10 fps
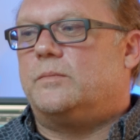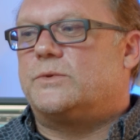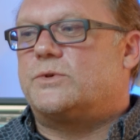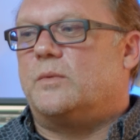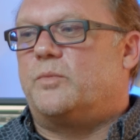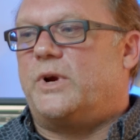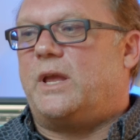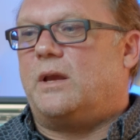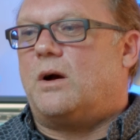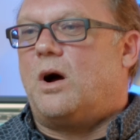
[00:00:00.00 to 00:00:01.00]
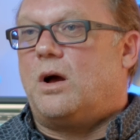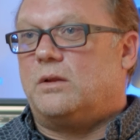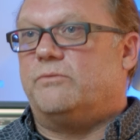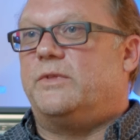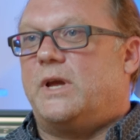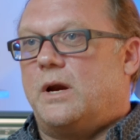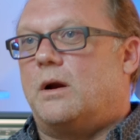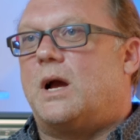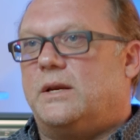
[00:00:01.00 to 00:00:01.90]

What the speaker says: sort of bringing all of their